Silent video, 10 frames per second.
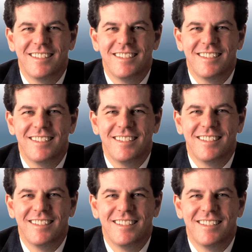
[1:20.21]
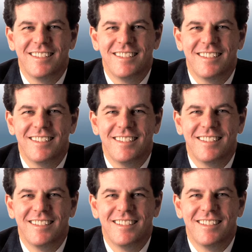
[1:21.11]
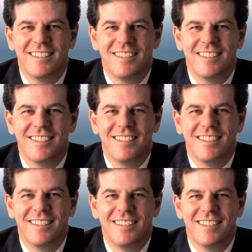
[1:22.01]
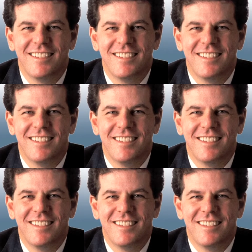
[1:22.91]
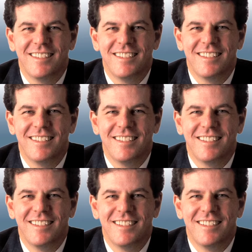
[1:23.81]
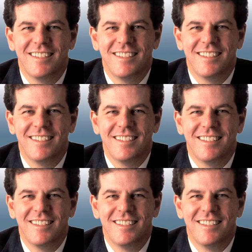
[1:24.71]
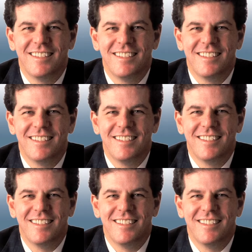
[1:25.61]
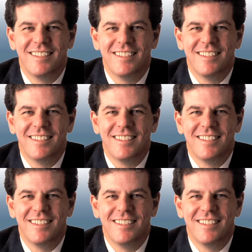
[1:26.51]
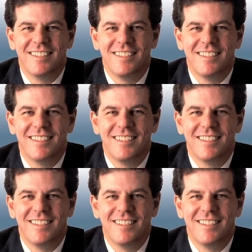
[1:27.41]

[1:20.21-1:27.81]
The person shown says nothing.